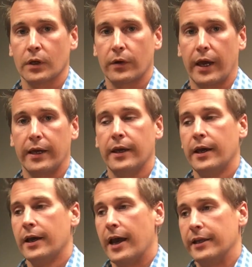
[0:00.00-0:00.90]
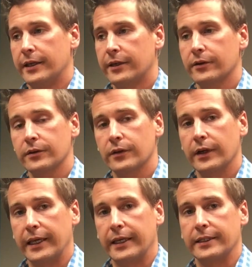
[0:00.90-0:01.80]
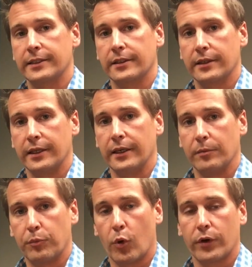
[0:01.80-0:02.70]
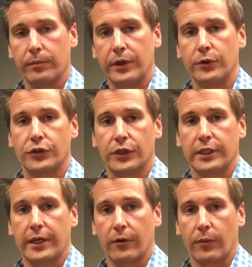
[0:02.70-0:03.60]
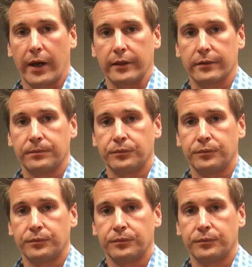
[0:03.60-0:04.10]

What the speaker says: Okay? And here is the important minutia to get right.